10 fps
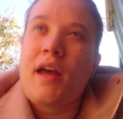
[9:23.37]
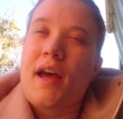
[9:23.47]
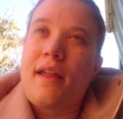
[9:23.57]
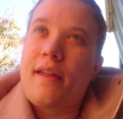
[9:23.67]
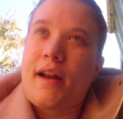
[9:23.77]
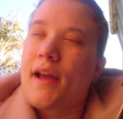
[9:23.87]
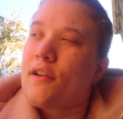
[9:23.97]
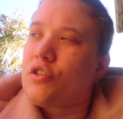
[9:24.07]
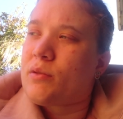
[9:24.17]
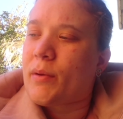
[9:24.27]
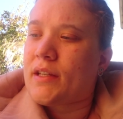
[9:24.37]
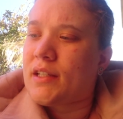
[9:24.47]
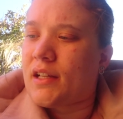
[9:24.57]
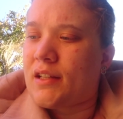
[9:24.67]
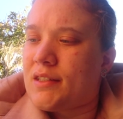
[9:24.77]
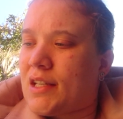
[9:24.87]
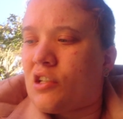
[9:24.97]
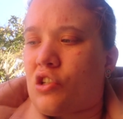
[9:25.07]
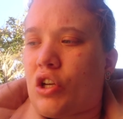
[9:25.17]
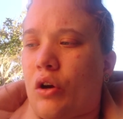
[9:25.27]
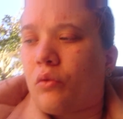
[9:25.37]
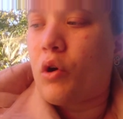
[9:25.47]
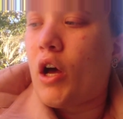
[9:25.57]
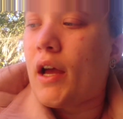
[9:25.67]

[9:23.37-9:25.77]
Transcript: And then I just basically said, you know what?